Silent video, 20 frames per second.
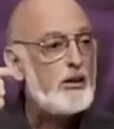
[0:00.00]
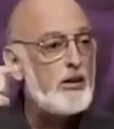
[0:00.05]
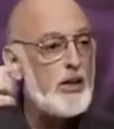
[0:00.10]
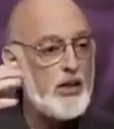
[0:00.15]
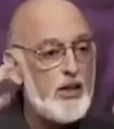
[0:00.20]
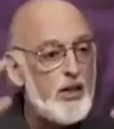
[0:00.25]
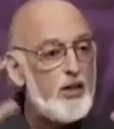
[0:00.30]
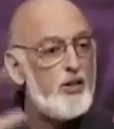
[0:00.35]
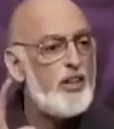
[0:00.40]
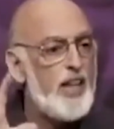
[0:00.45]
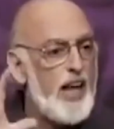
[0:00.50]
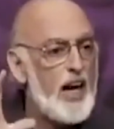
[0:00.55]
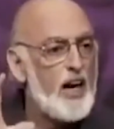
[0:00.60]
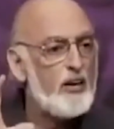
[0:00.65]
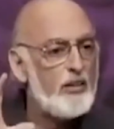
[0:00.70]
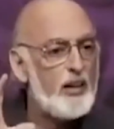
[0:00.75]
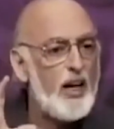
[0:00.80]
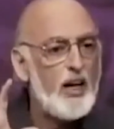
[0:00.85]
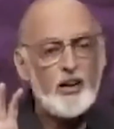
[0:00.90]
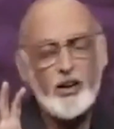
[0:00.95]
that they're
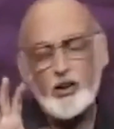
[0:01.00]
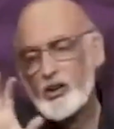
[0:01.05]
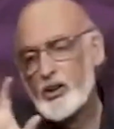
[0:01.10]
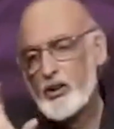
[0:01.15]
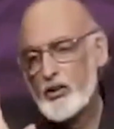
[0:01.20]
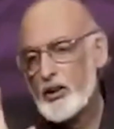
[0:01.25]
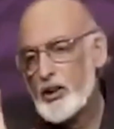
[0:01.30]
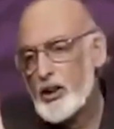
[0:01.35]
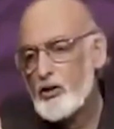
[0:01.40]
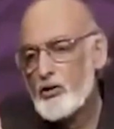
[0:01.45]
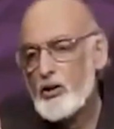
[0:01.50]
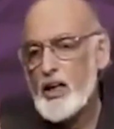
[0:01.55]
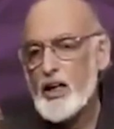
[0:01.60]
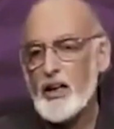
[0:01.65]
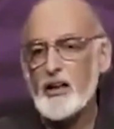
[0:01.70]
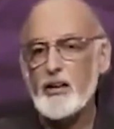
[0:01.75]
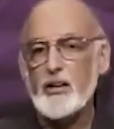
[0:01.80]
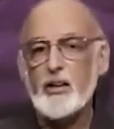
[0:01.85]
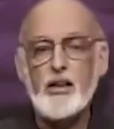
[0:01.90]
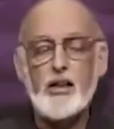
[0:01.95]
there, not necessarily
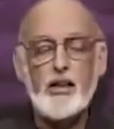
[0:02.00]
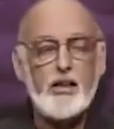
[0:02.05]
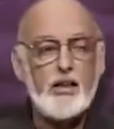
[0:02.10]
agreeing.